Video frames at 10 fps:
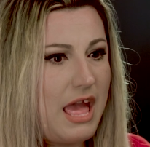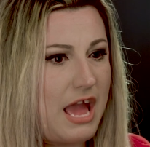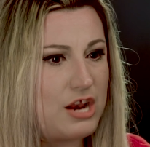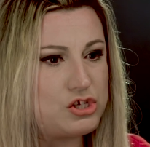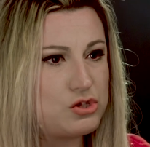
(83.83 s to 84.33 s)

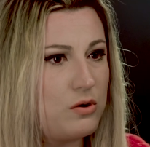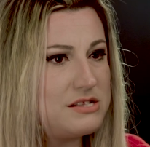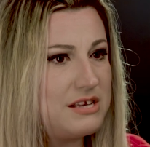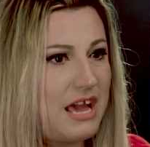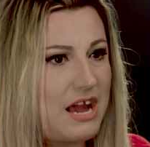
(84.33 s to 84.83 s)
and just going
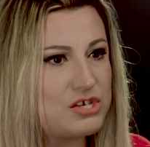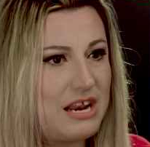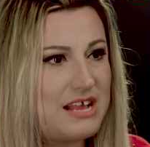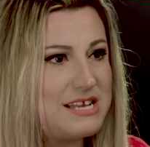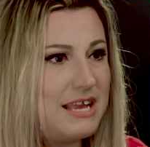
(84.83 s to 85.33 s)
to cash it
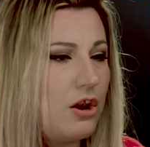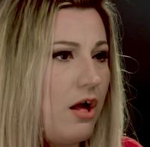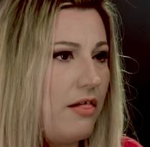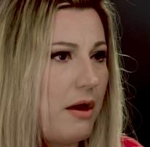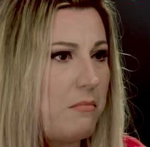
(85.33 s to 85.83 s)
and taking
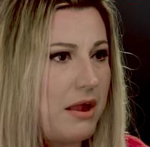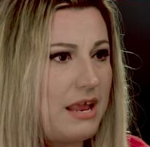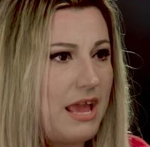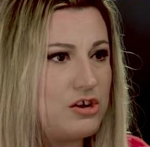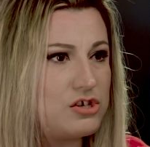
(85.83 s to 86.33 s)
all that
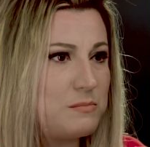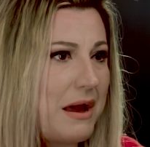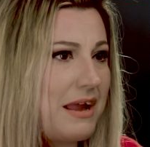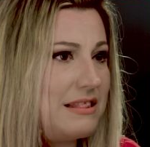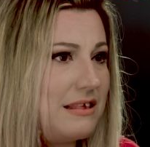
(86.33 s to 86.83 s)
money and just
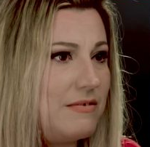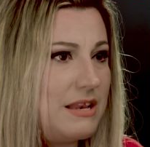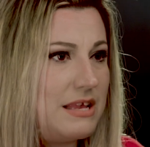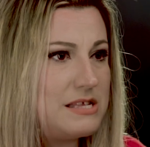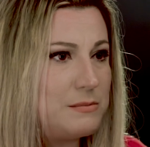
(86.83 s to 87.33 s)
buying
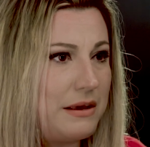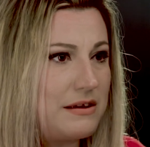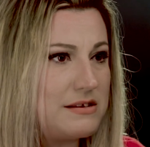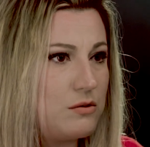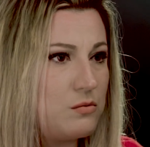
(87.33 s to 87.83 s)
DVDs,
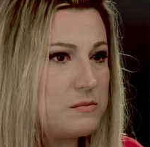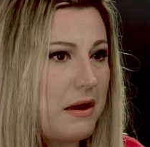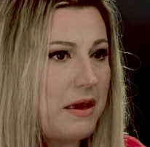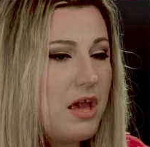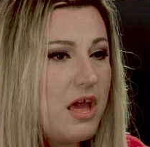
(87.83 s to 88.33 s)
because it was
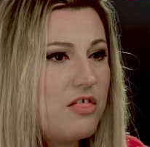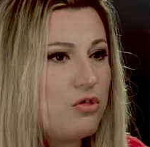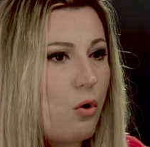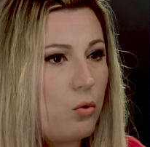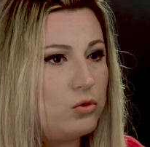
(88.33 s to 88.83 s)

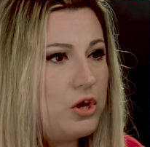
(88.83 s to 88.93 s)
the only